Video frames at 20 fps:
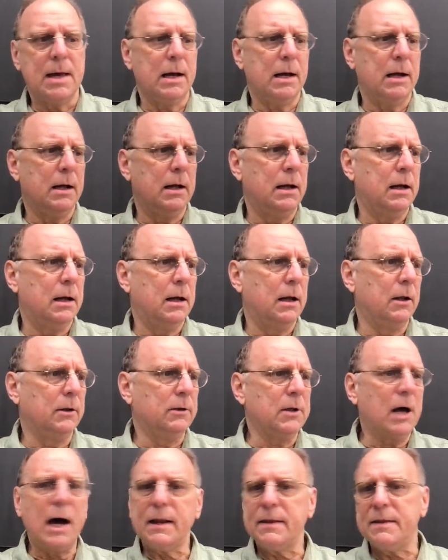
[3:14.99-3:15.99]
Uh, a
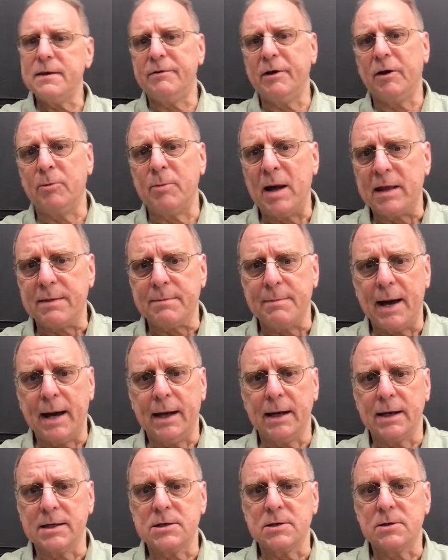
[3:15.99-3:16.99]
lot of the developed
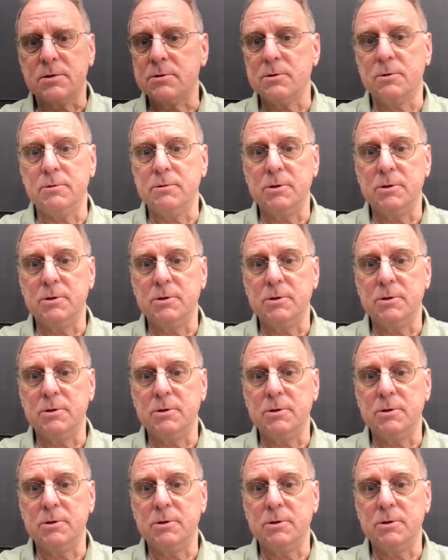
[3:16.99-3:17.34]
mathematics through